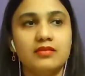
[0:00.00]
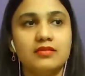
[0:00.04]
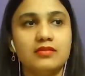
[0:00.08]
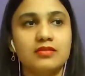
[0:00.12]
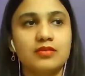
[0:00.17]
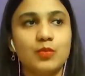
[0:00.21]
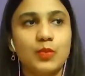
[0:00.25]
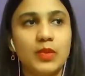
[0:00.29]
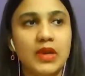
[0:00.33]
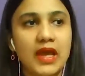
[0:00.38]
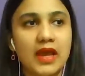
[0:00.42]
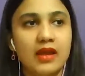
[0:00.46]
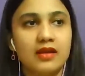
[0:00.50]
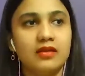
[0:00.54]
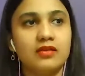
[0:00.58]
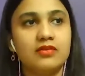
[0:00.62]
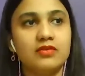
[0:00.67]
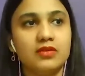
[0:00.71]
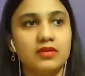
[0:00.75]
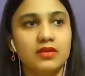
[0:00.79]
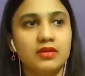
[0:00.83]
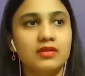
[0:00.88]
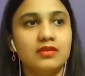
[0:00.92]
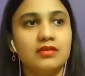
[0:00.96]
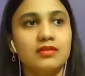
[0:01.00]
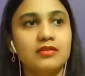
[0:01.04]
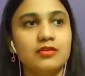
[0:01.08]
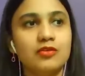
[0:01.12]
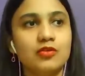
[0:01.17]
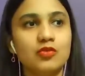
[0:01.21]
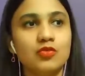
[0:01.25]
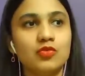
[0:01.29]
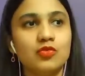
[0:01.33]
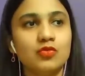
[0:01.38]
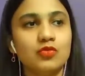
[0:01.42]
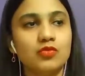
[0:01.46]
this planet
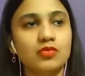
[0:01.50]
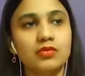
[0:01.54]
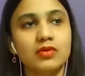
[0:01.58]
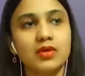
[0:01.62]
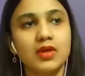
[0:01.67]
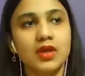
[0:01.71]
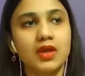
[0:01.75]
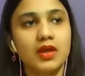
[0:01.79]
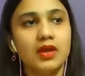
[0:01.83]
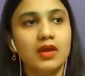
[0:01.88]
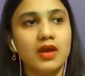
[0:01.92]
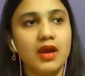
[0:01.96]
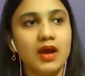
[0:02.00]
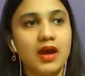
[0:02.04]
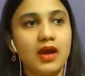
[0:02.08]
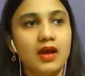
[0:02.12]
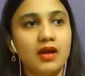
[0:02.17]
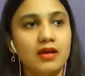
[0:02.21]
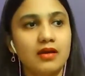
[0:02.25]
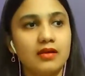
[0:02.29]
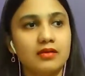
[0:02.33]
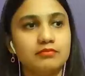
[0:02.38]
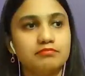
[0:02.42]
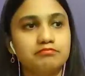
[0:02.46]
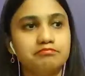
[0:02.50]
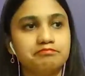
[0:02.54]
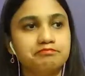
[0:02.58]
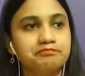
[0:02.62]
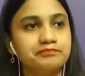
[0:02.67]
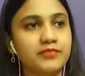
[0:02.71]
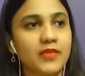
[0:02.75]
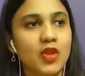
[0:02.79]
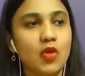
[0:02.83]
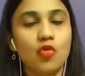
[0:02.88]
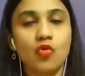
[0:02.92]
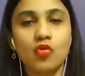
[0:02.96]
related to
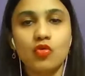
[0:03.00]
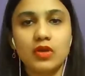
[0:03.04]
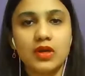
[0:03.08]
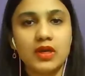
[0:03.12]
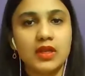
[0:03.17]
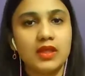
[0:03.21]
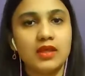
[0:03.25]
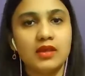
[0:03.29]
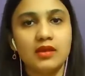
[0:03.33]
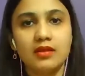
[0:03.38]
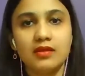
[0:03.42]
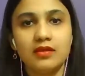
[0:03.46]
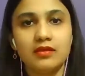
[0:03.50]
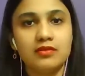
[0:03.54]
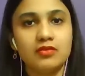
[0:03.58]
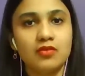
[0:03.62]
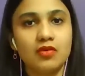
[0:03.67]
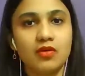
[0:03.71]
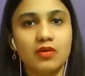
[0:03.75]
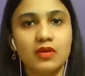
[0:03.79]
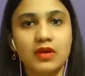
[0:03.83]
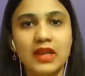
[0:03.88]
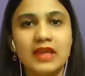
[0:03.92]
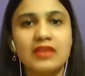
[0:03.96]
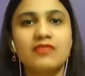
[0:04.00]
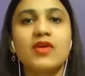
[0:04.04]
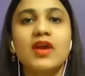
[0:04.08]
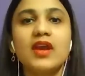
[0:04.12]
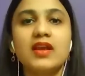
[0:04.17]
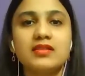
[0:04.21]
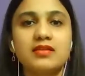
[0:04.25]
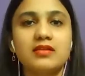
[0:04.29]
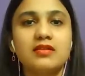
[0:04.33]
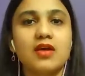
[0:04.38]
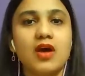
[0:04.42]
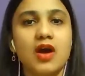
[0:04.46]
old age, or like why
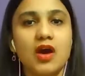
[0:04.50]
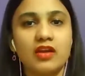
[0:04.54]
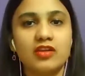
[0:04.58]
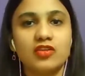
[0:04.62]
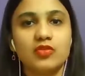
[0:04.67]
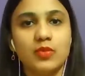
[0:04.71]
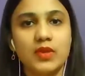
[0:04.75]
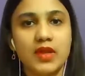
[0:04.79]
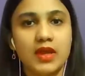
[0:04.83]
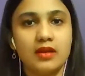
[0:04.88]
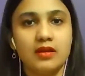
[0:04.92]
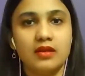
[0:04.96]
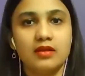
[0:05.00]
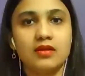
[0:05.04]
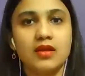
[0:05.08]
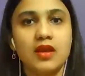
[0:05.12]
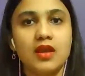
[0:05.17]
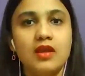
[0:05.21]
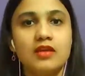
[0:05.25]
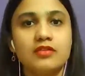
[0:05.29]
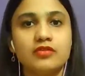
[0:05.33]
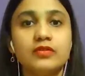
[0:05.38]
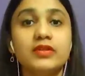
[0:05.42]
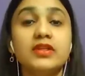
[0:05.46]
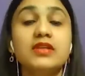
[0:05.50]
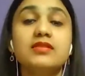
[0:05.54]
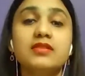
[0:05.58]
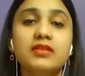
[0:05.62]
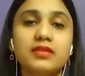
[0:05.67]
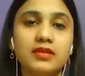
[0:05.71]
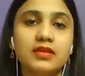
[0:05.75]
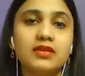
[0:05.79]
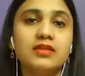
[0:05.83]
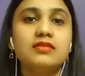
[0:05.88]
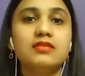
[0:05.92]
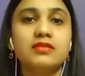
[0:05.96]
is it a harsh planet? So there's
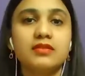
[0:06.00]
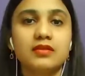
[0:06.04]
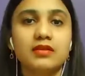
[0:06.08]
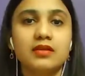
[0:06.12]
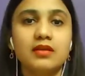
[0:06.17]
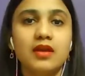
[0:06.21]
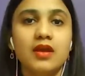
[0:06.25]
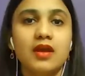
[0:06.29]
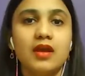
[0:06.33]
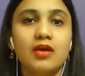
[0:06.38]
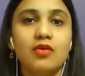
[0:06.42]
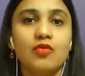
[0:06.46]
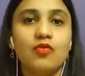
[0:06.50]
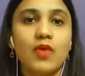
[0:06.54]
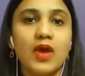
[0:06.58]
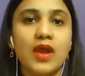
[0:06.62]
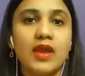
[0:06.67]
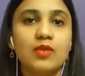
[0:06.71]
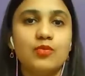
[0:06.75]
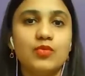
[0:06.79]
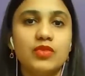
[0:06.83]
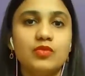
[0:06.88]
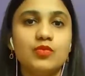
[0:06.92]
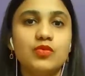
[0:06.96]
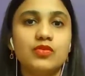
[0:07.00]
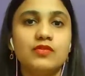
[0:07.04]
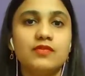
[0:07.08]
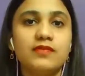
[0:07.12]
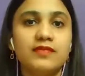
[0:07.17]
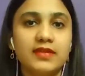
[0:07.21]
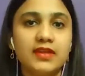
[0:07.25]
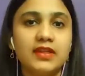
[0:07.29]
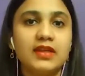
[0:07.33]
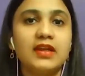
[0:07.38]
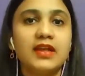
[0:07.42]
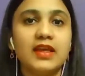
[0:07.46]
a reason why people
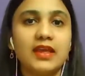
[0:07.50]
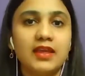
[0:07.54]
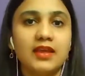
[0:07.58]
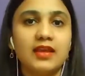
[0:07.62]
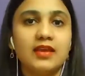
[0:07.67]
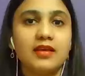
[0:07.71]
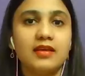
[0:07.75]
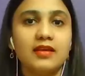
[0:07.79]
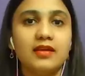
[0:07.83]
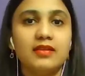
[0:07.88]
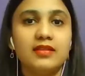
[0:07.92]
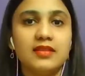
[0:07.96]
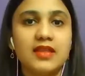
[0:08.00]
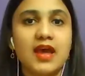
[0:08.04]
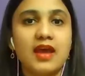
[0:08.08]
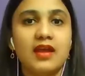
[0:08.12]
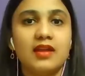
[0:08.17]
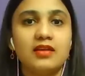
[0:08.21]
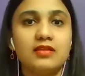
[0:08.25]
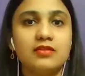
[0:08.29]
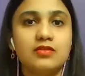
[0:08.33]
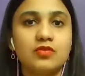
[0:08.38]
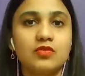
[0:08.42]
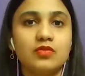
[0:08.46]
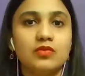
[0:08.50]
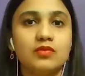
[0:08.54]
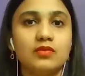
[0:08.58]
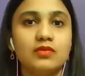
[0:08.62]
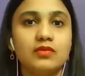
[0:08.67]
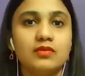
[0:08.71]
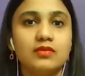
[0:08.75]
feel like that. So